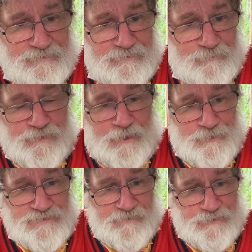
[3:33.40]
without
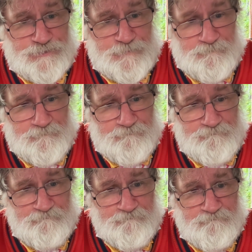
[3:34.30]
reservation.
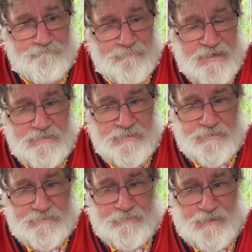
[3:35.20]

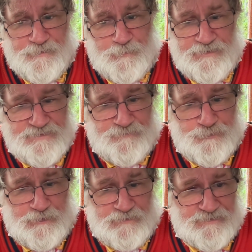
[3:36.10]
There are other ways of
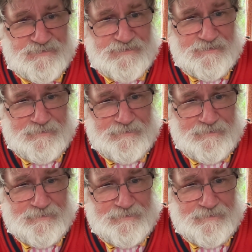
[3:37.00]
doing this,